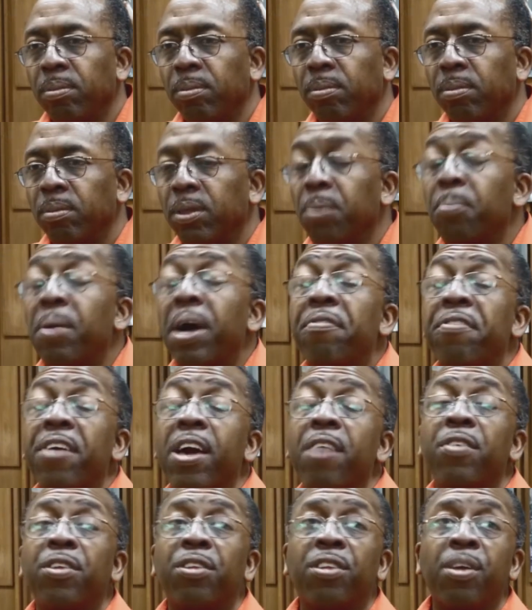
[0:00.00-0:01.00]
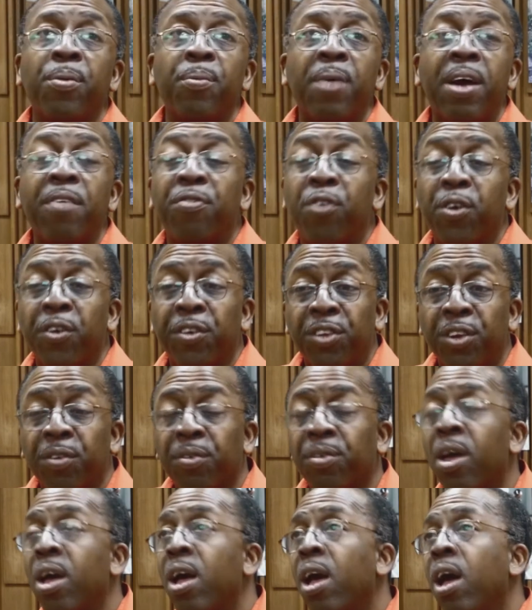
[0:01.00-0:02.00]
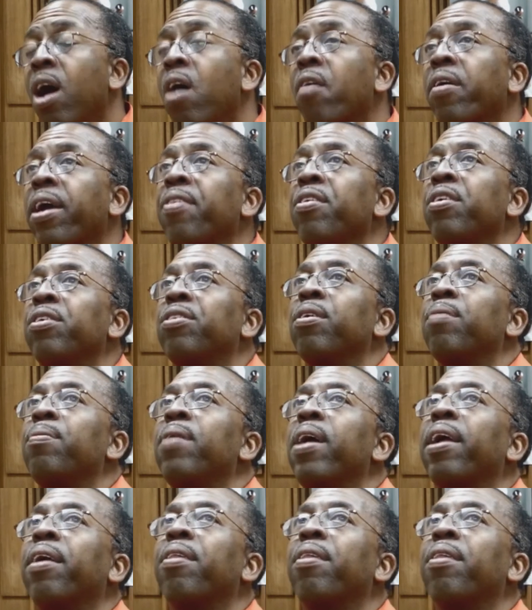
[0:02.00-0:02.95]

Some of my favorites, okay, there's like